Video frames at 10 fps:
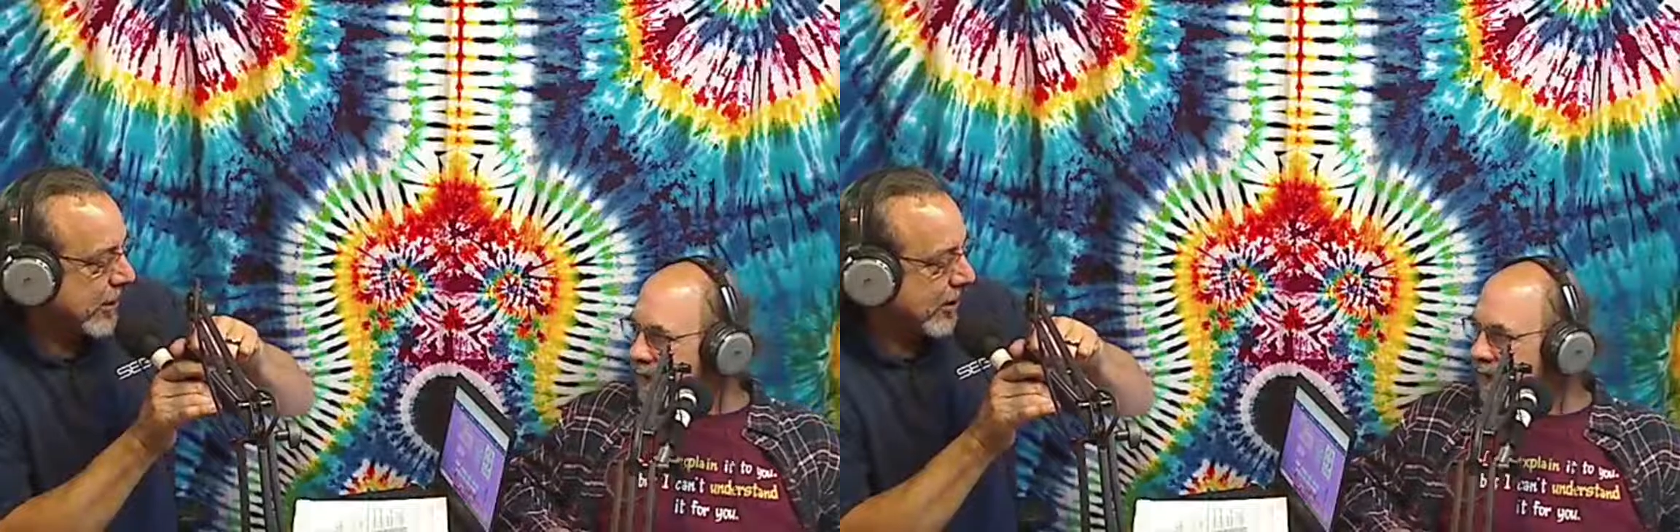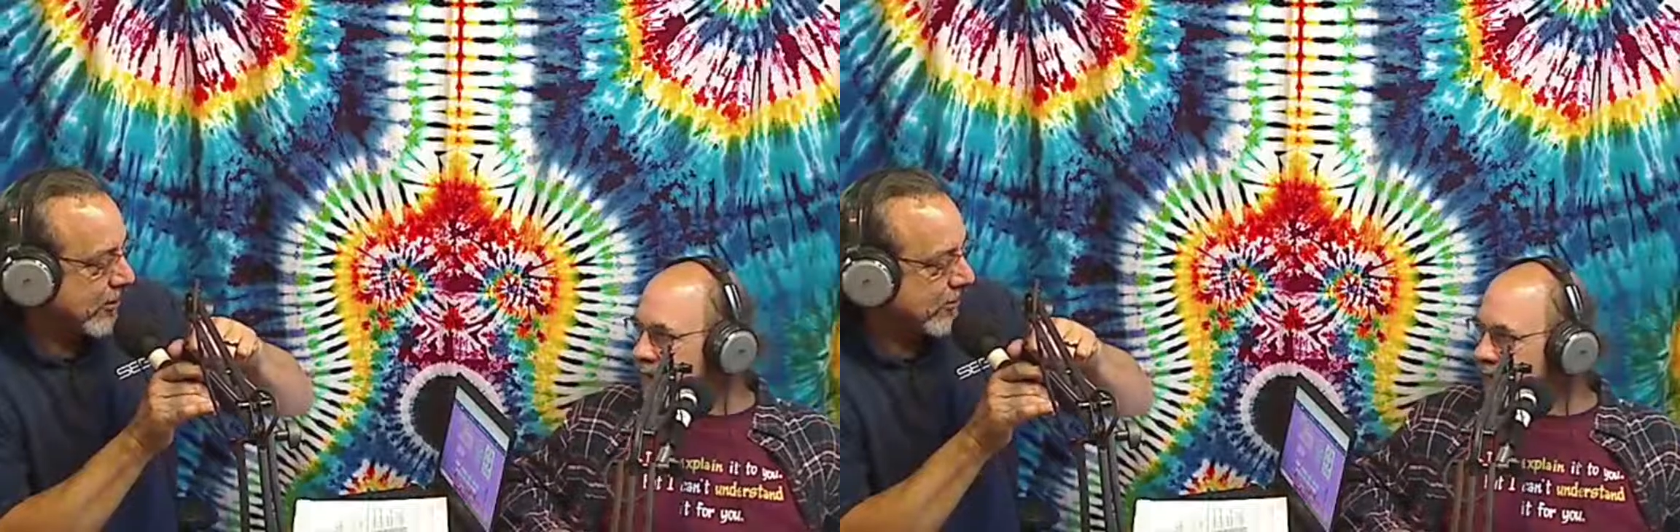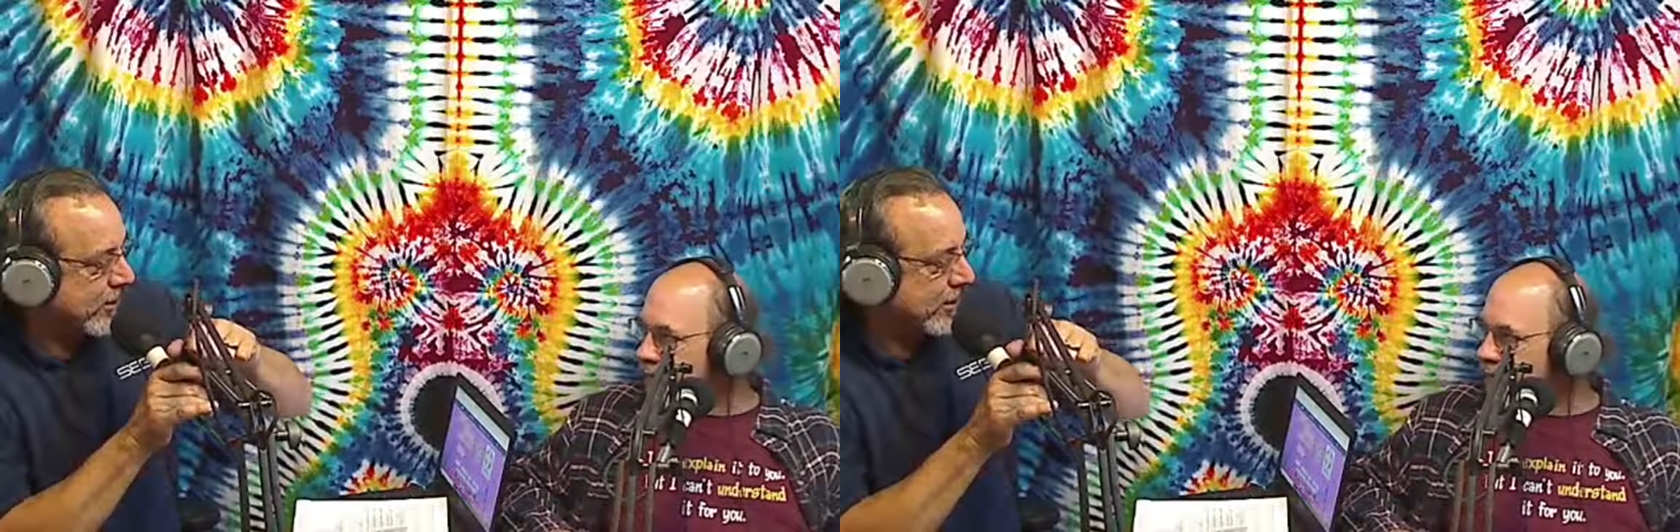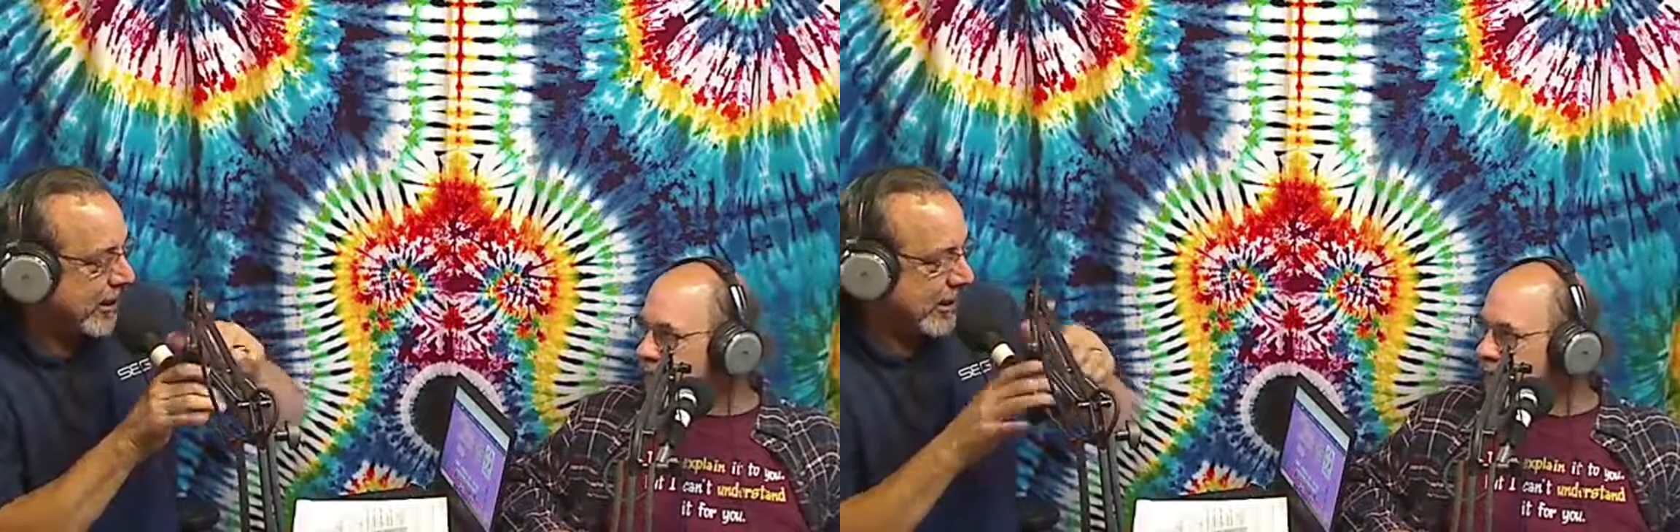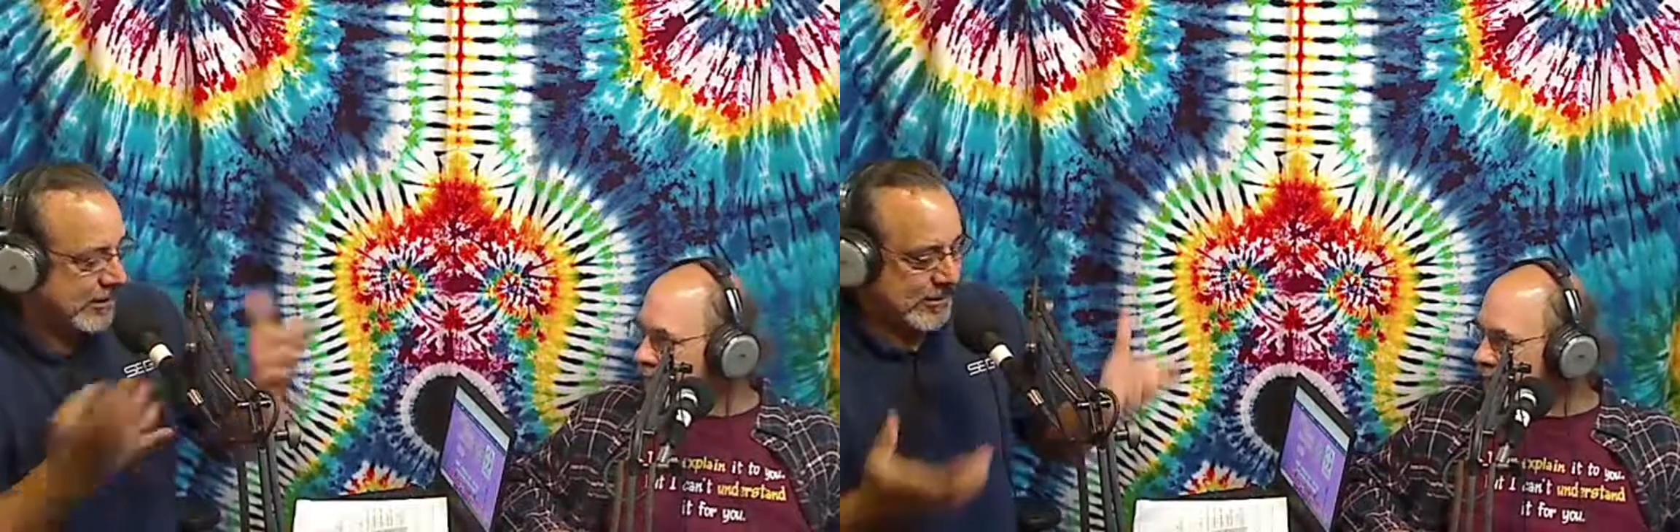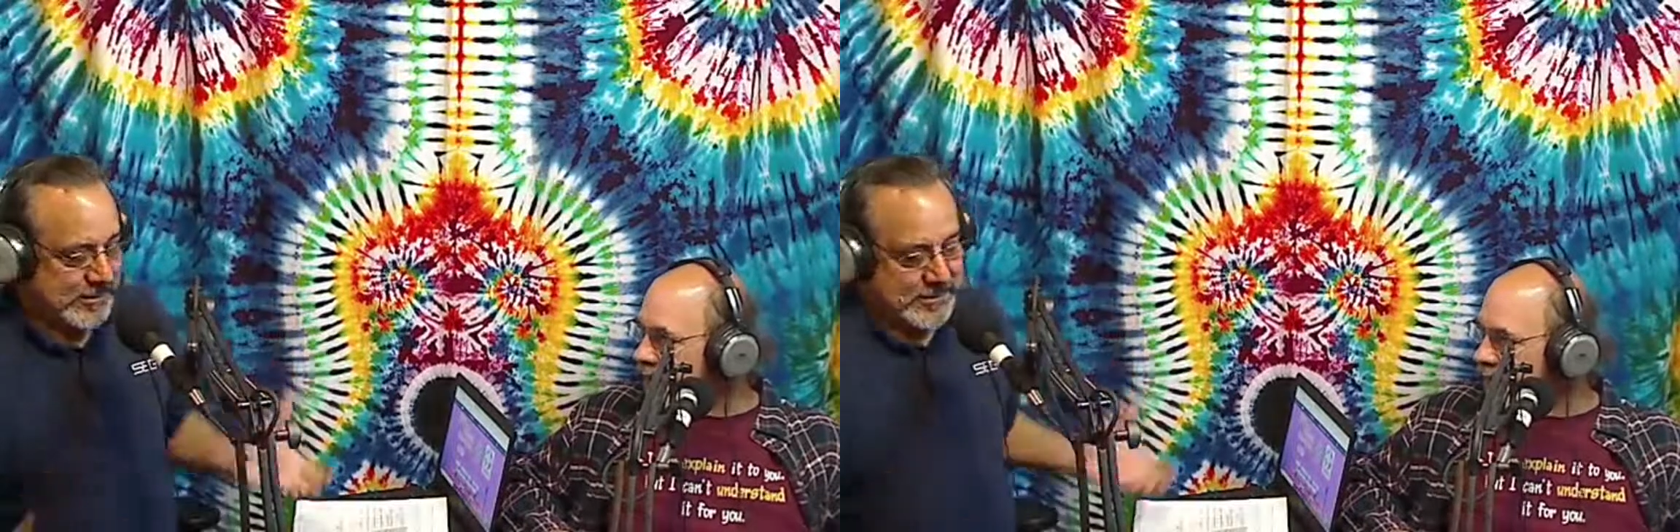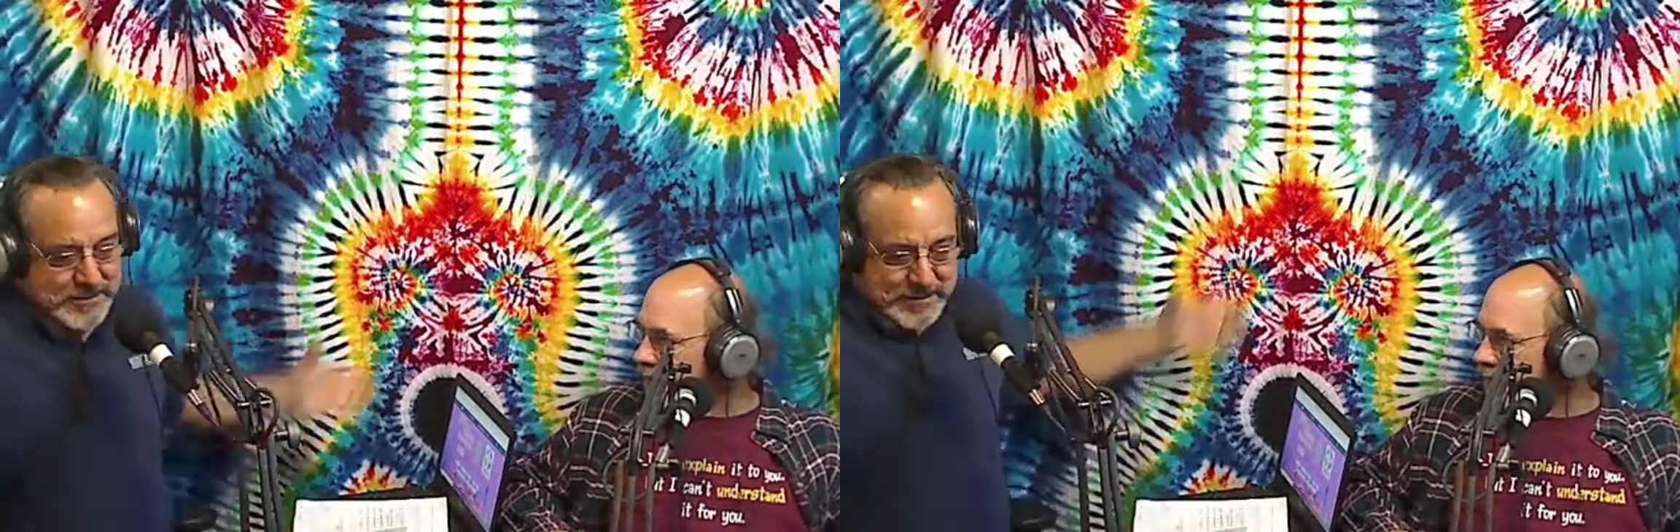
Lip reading: powered one, it had the